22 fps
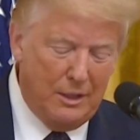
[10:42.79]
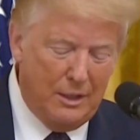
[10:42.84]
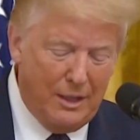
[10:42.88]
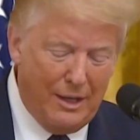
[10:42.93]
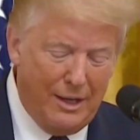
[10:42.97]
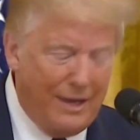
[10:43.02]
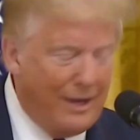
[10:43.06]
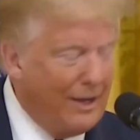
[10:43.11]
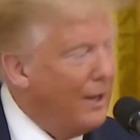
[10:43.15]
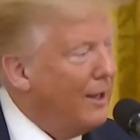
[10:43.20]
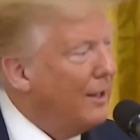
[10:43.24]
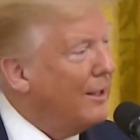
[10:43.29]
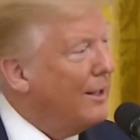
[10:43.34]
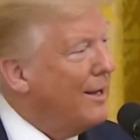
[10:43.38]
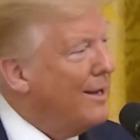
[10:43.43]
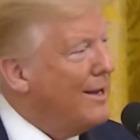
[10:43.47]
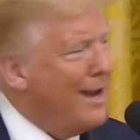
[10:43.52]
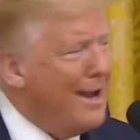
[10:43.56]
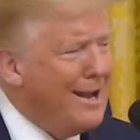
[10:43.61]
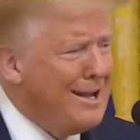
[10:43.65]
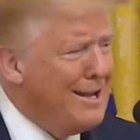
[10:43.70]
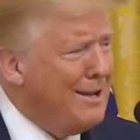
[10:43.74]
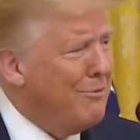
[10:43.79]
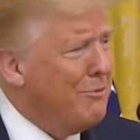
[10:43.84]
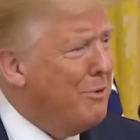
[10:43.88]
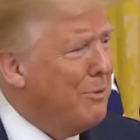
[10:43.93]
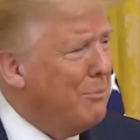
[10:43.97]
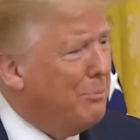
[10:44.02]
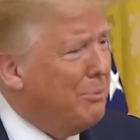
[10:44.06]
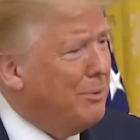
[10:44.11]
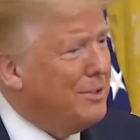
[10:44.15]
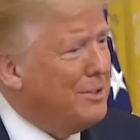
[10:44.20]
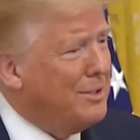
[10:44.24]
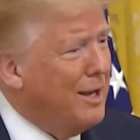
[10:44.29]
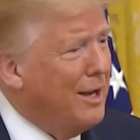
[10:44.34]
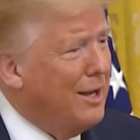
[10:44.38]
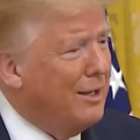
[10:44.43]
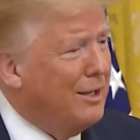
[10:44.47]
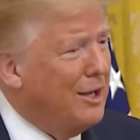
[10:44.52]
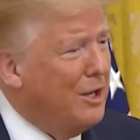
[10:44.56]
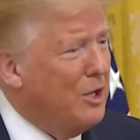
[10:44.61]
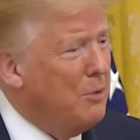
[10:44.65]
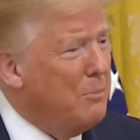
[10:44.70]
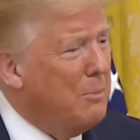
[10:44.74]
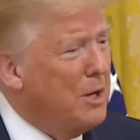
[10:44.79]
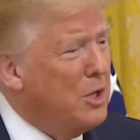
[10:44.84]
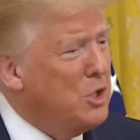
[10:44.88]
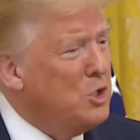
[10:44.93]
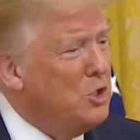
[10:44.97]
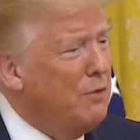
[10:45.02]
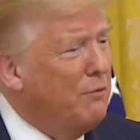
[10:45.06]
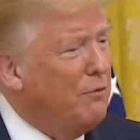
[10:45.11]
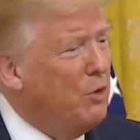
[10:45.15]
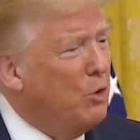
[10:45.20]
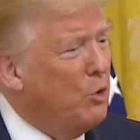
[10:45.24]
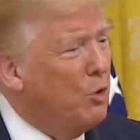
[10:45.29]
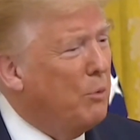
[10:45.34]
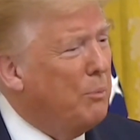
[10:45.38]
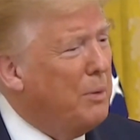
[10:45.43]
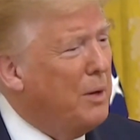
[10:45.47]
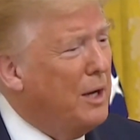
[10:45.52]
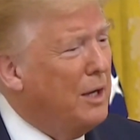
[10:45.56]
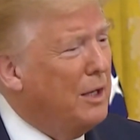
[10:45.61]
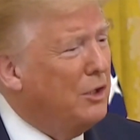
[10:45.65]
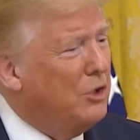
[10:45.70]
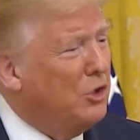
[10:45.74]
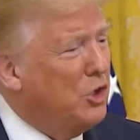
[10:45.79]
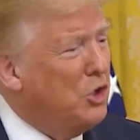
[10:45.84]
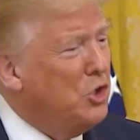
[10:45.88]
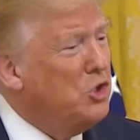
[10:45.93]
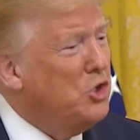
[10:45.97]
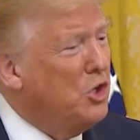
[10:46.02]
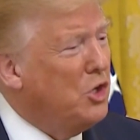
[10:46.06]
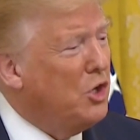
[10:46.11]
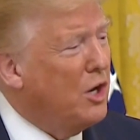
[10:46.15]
I like that. 91%. Can you imagine if you were a politician,